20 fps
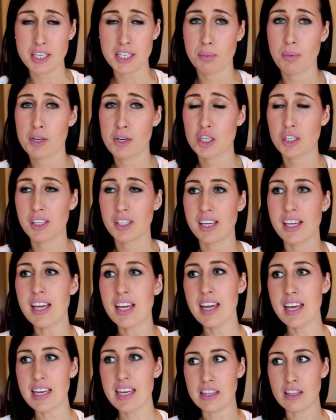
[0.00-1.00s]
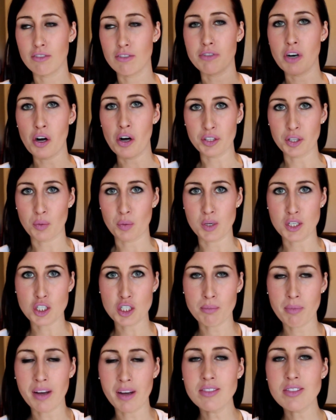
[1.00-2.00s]
especially in the fall and
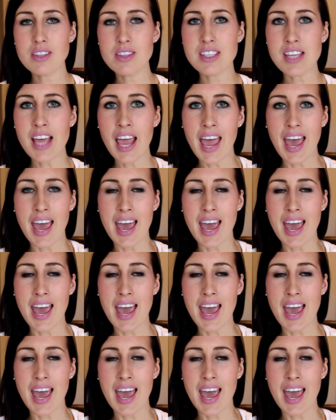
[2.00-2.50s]
winter months,